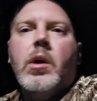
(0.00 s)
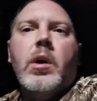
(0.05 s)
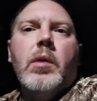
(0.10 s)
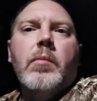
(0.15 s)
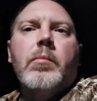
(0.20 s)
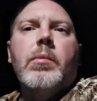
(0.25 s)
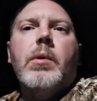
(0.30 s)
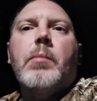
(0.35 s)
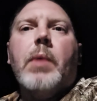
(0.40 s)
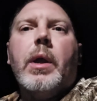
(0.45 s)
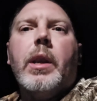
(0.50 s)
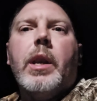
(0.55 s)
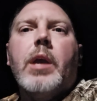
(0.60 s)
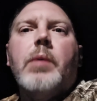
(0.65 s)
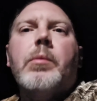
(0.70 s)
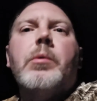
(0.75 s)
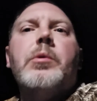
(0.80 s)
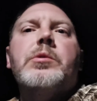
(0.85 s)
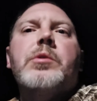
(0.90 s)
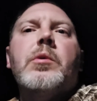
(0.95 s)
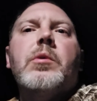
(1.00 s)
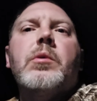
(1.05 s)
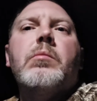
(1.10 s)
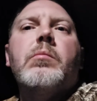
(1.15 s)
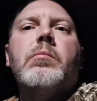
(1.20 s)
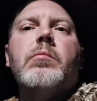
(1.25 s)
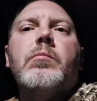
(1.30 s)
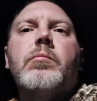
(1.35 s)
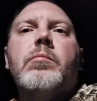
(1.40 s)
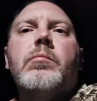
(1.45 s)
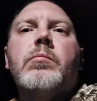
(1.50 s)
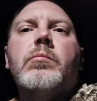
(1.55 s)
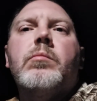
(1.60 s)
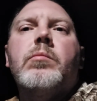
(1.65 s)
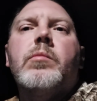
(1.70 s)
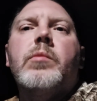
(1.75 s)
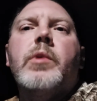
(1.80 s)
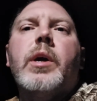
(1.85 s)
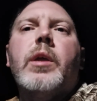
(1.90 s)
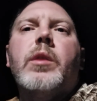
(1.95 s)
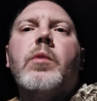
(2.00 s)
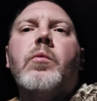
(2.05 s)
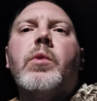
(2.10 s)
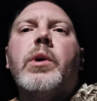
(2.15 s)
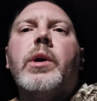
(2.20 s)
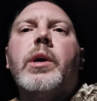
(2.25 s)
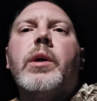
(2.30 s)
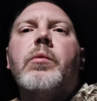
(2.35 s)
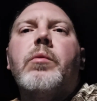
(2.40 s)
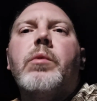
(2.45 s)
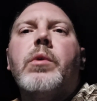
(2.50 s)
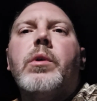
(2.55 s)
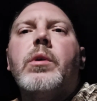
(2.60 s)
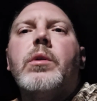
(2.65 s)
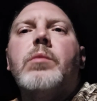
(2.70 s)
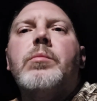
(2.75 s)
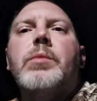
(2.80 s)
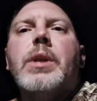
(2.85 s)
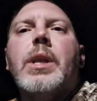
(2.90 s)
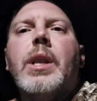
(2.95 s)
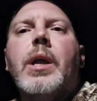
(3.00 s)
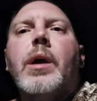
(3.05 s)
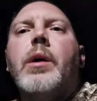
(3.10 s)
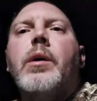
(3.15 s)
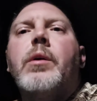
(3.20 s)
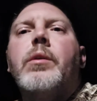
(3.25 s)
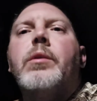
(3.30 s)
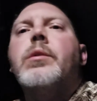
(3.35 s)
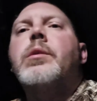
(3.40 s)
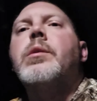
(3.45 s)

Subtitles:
but my neighbors down the way were a little bit loud.